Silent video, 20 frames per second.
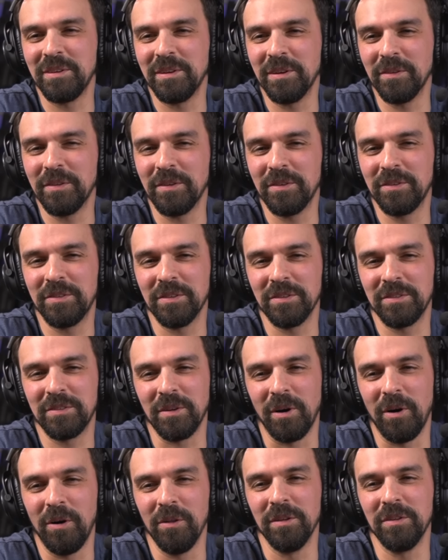You know, there's
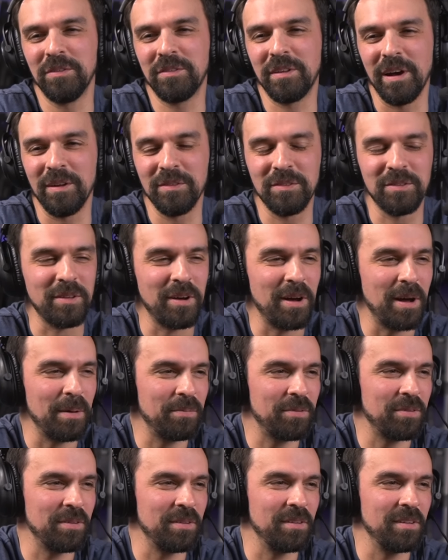just all these town
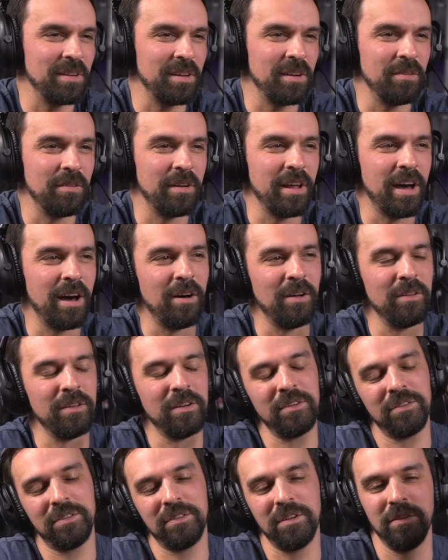stops, and, you know, now
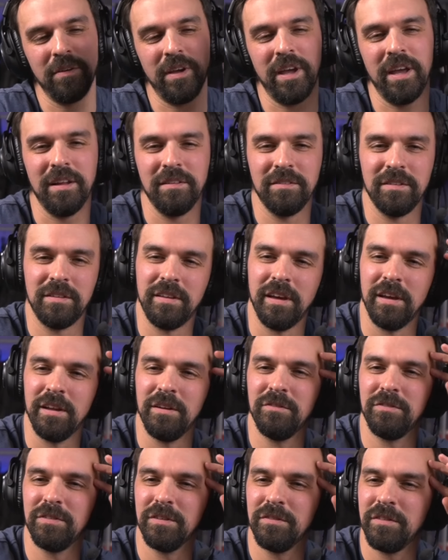there's, you know, 8 to
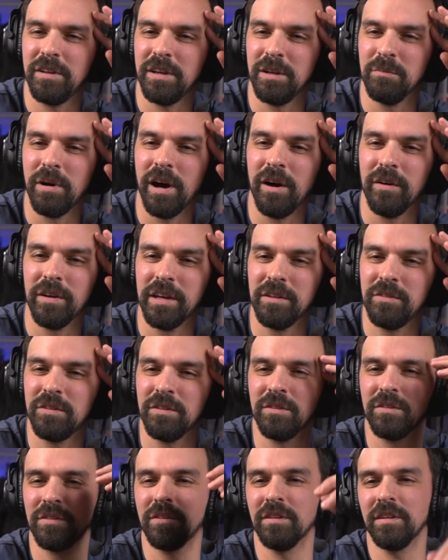10, 15-mile
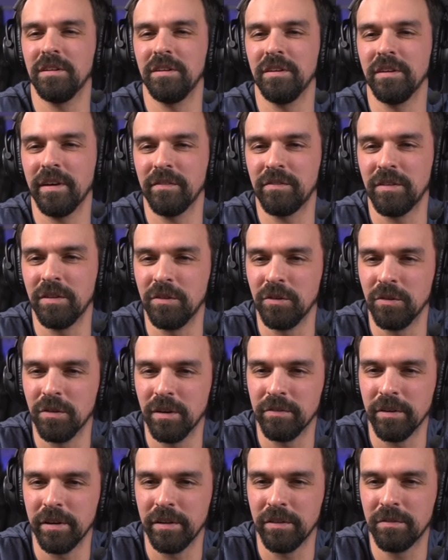hitches that you have to do
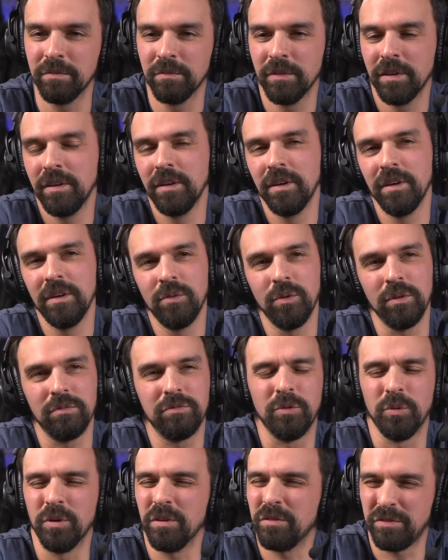every, what,
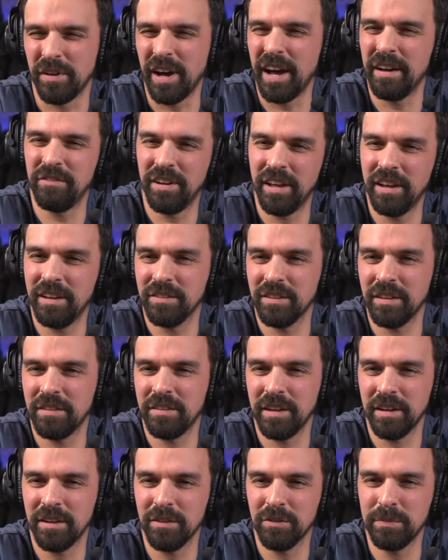4 to 5 days, I
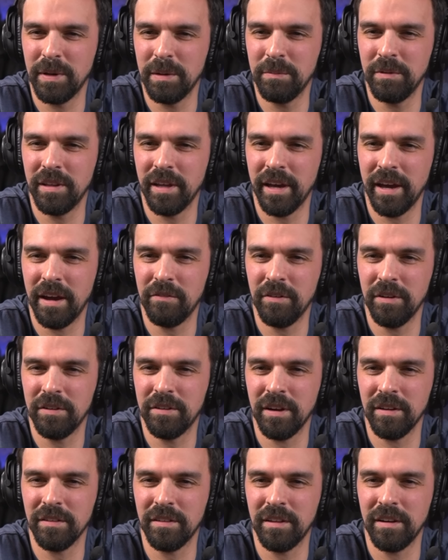think, is maybe the
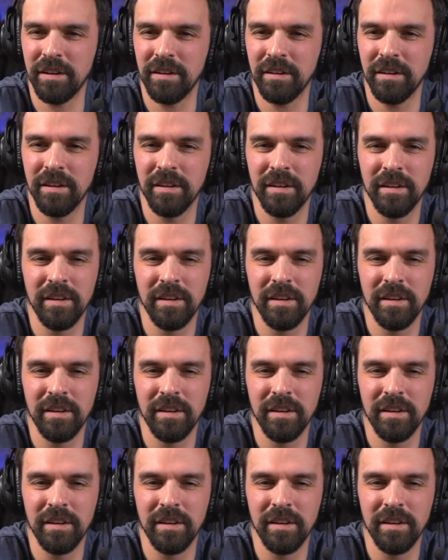average out there.